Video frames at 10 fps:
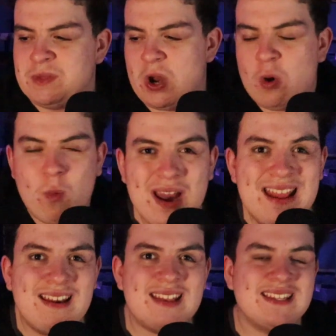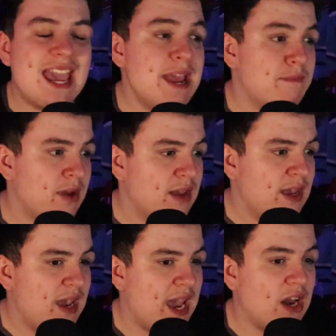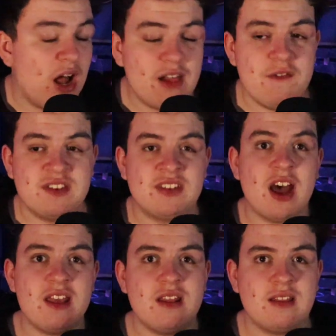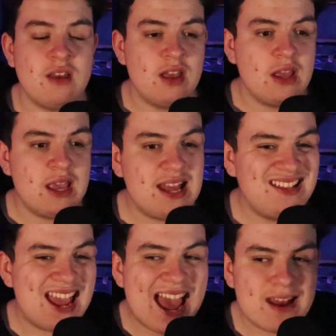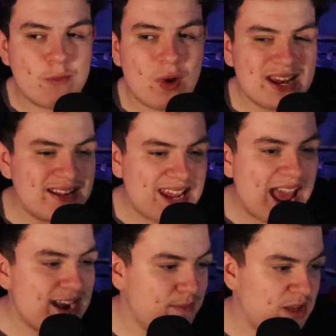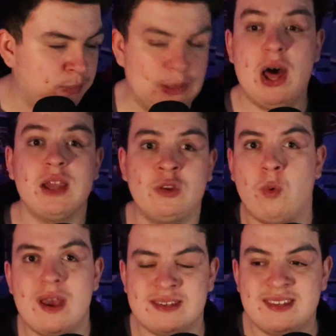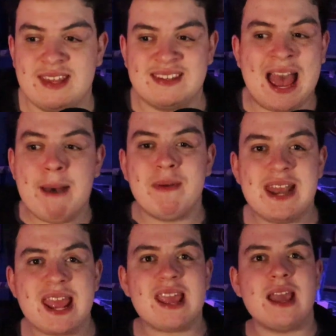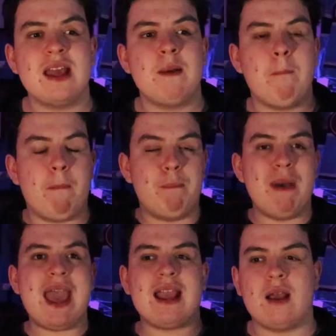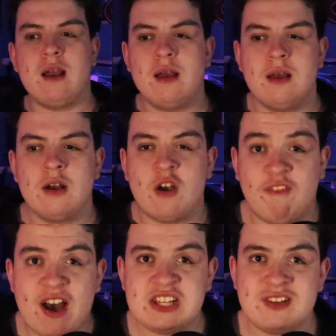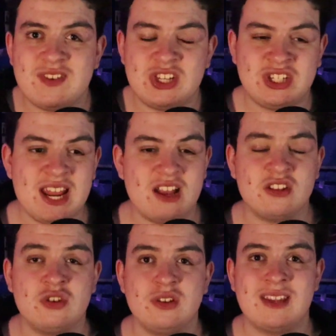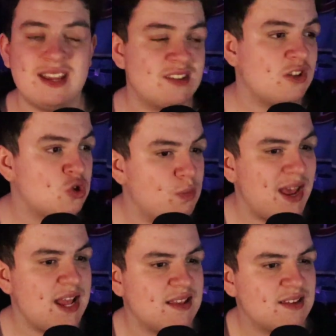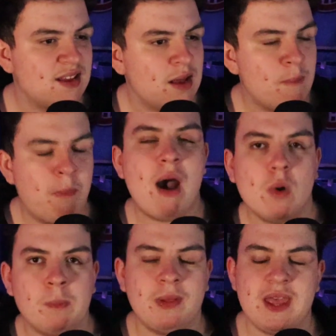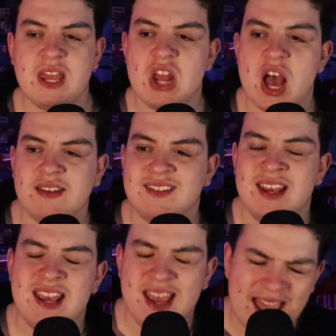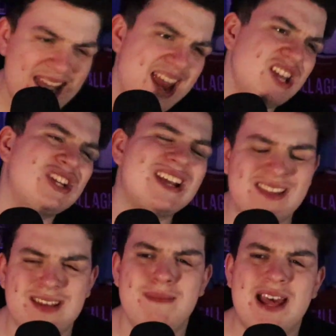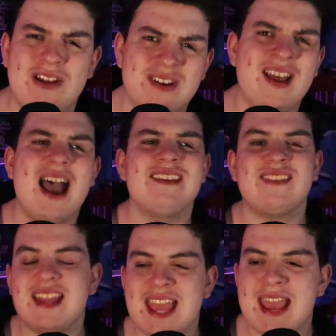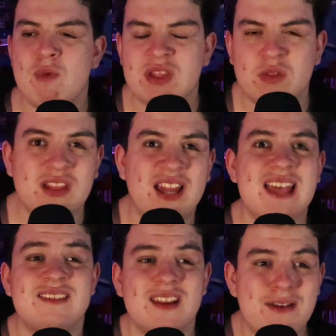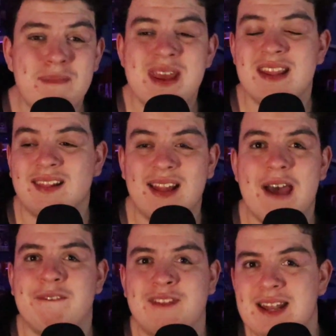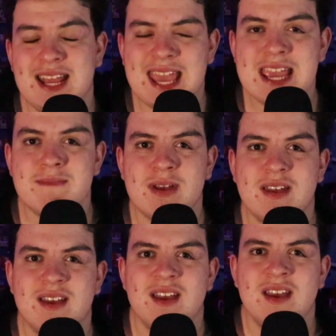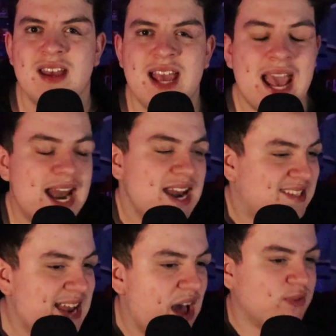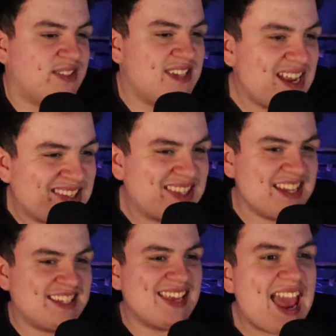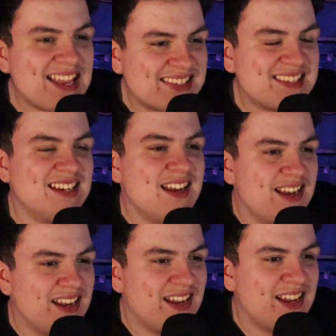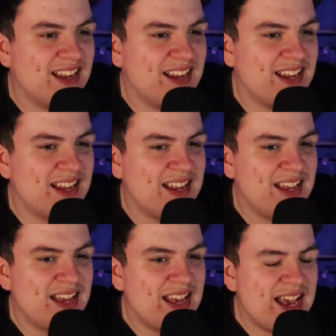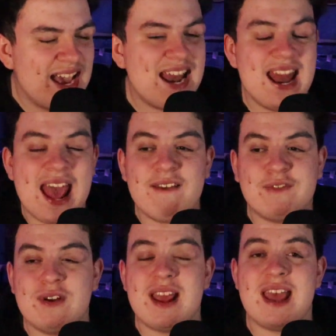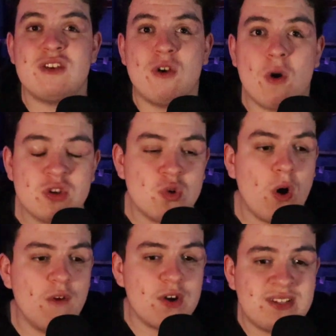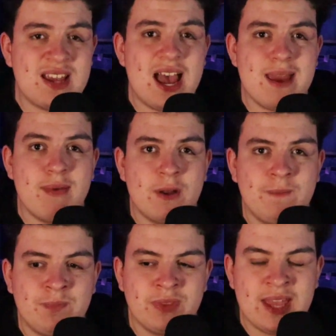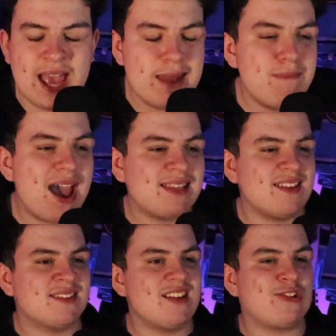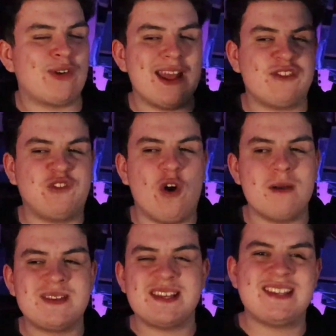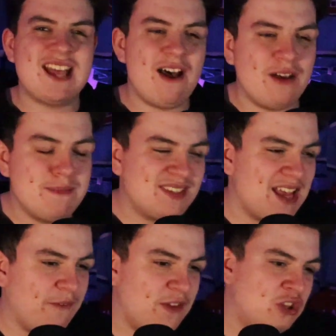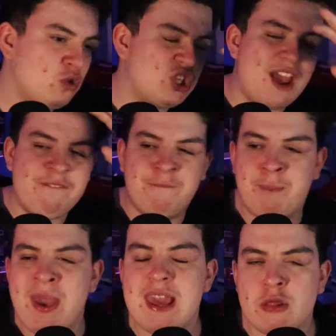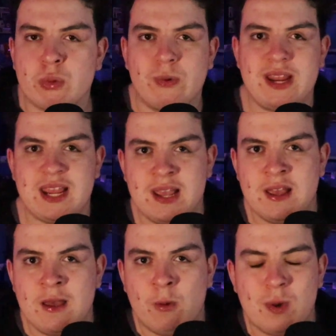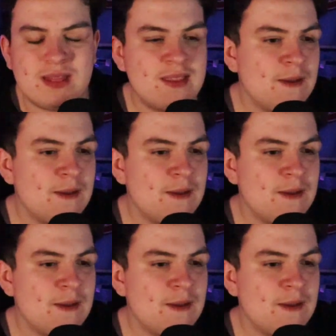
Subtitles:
they're winning this game. And all of a sudden, in the anime plot twist is happening? Bang! Kovacevic takes it 2 minutes. Power play Canucks. And then JT Miller ties the game with less than a minute left in the game. And it's now 6-6. And then after that, you go to overtime. And Matheson transforms himself into Jeff Petrie with